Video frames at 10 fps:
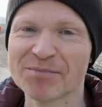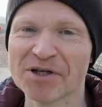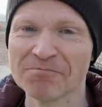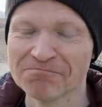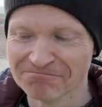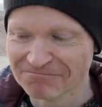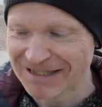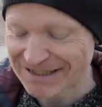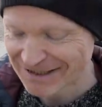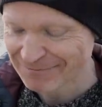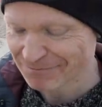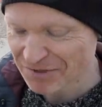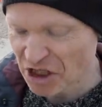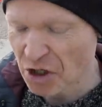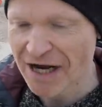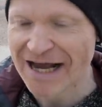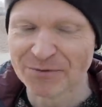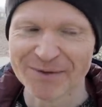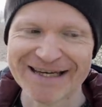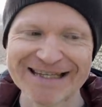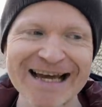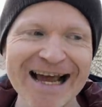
but let's go ahead with it.